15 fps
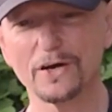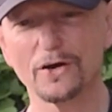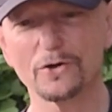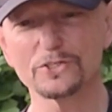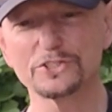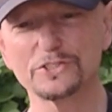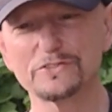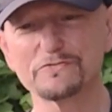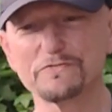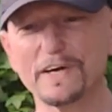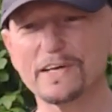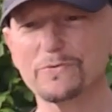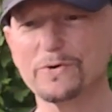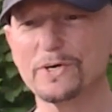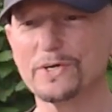Oh, she's
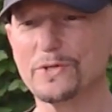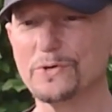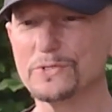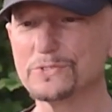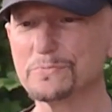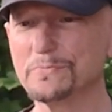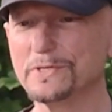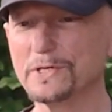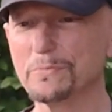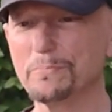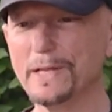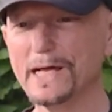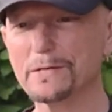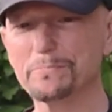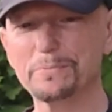fighting one of those little
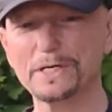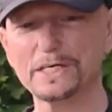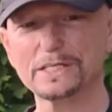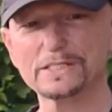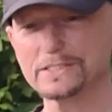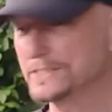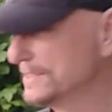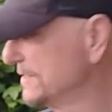black bugs.